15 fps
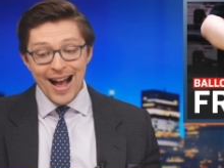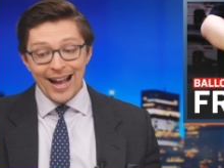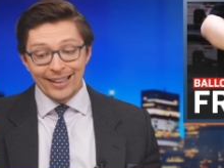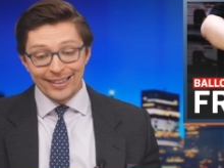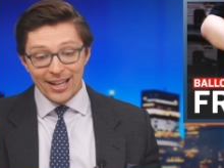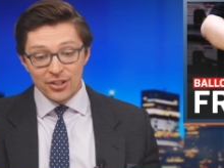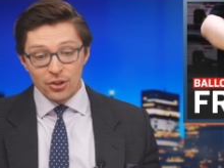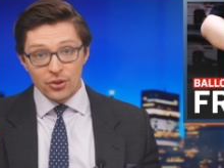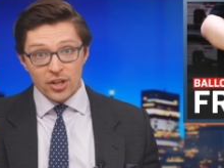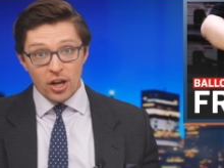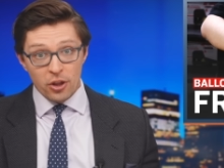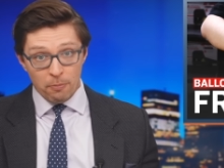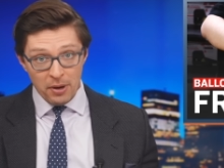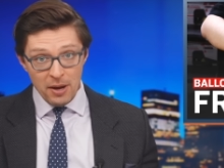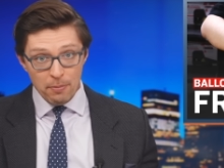unless those
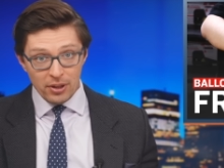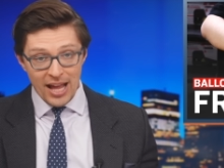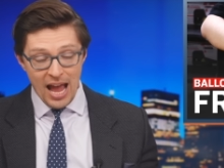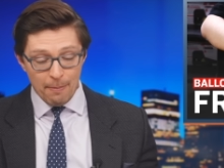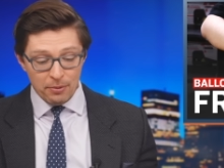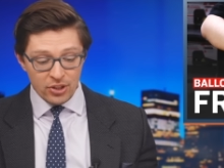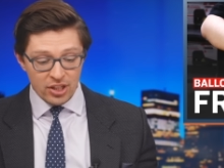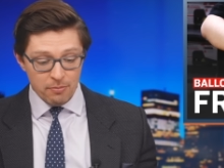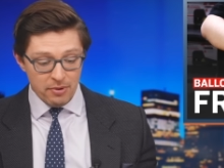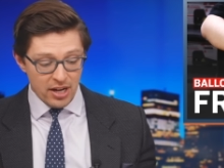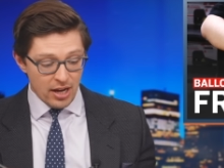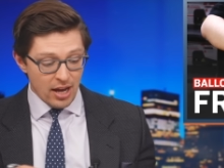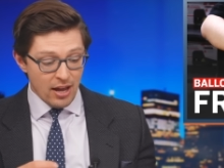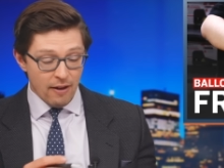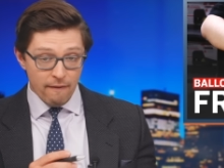other people happen to
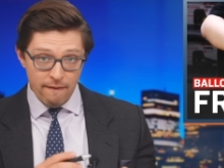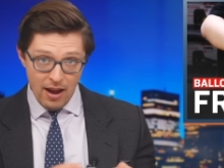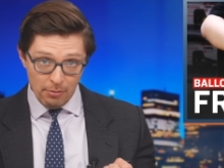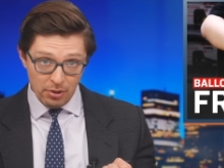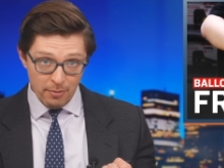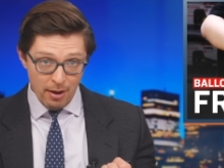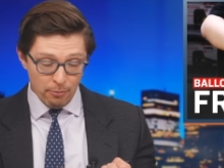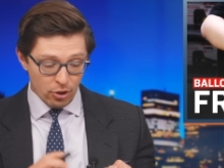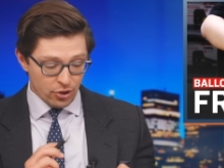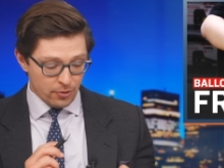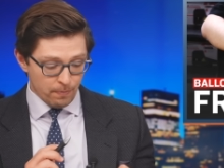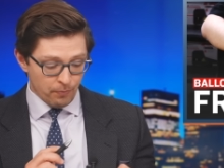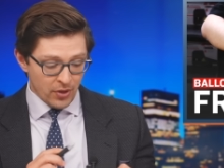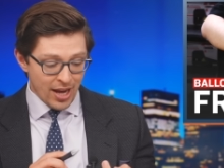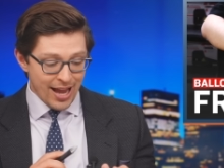be family members,
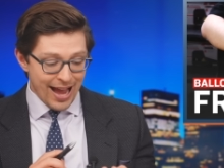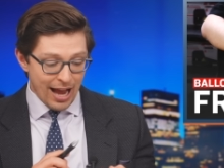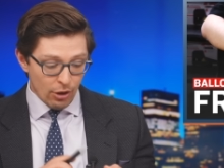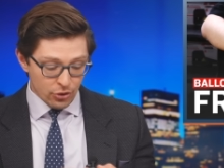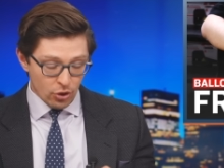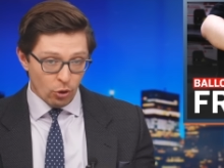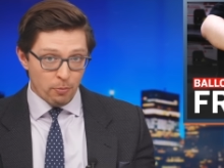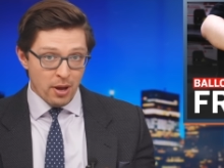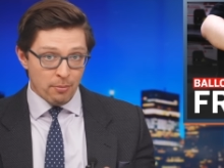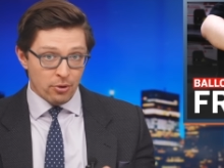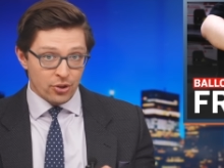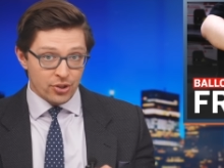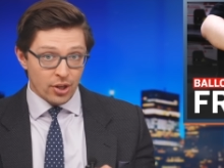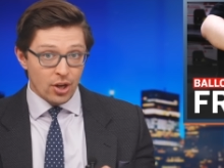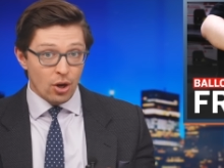household
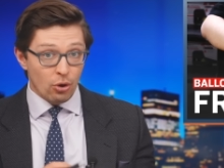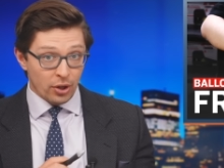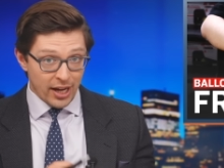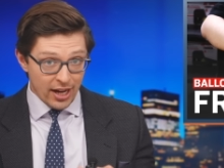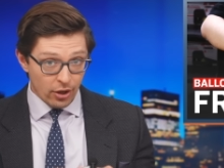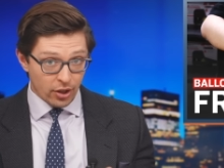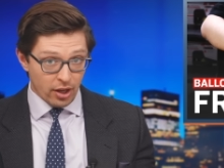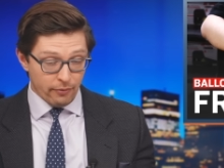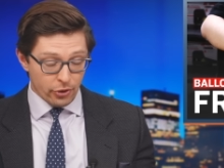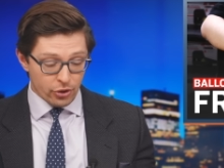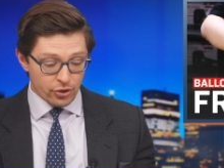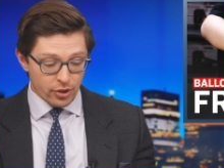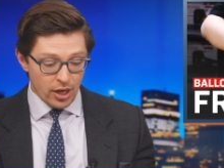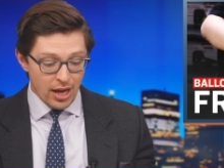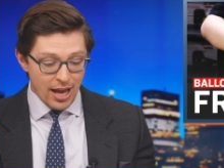members, or
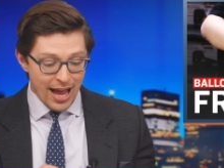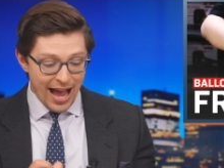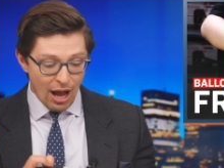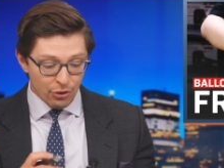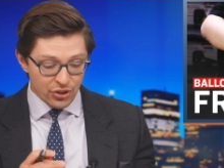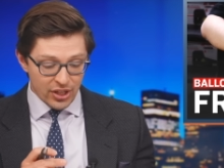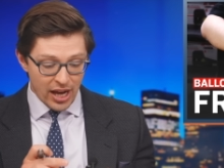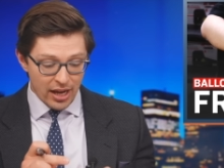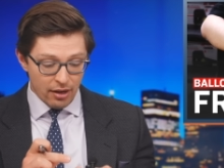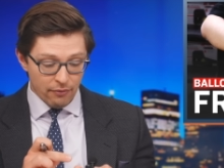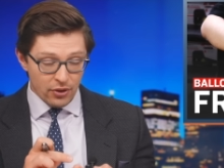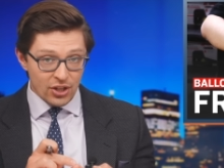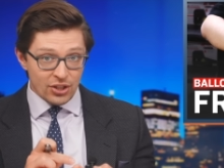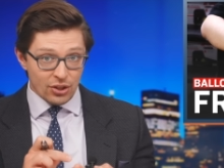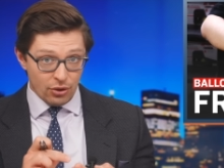caregivers. Outside of
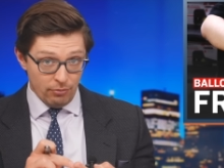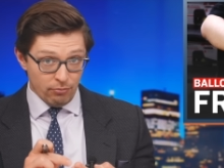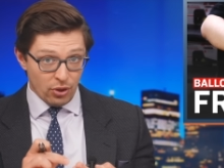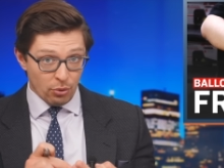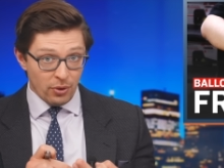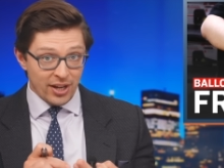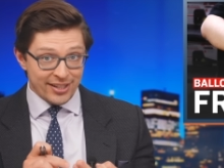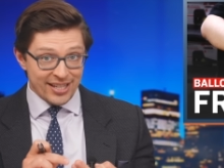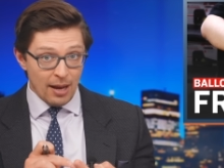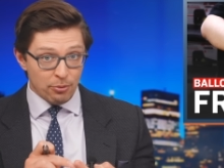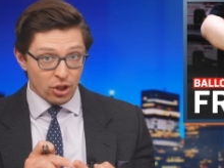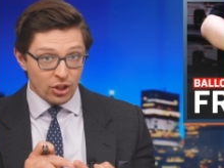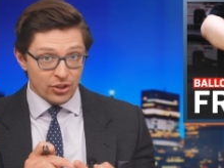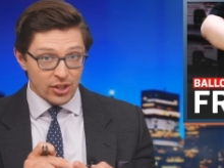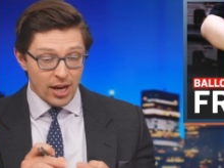these three
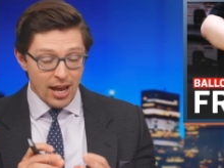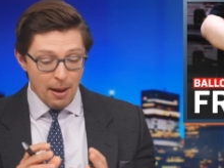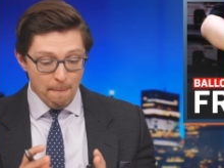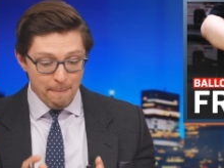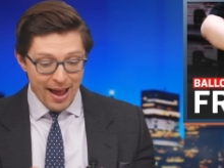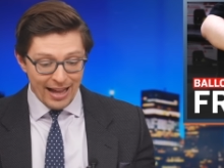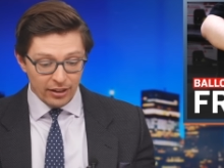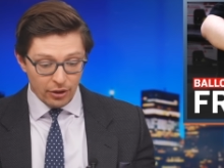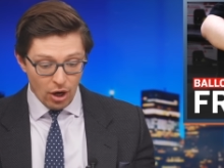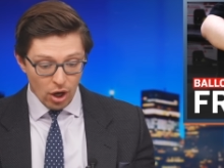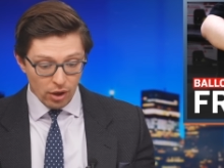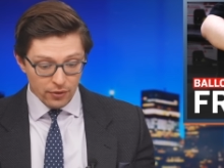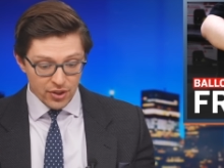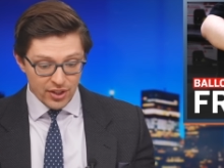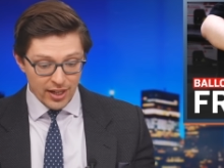exceptions, ballot
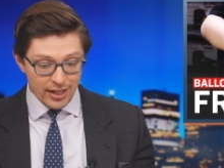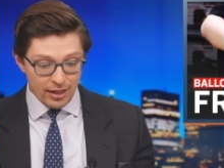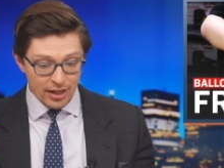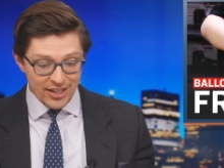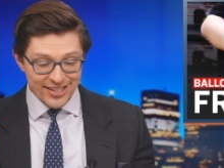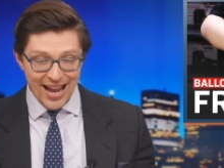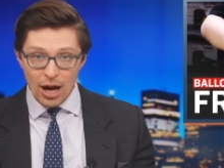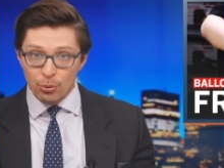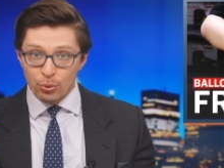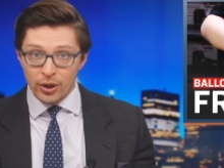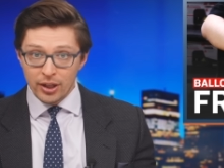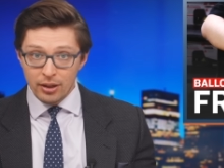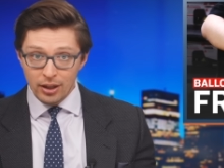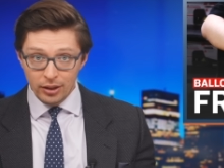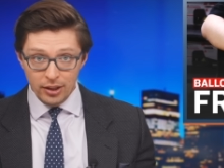harvesting is
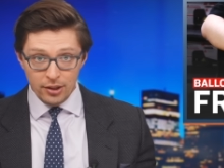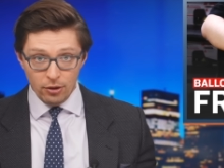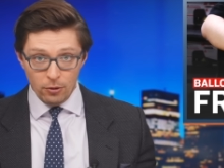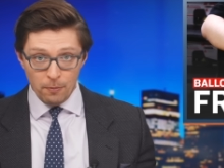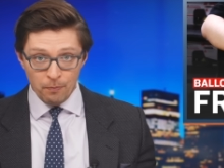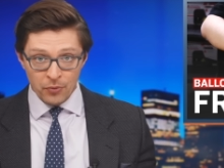outright illegal.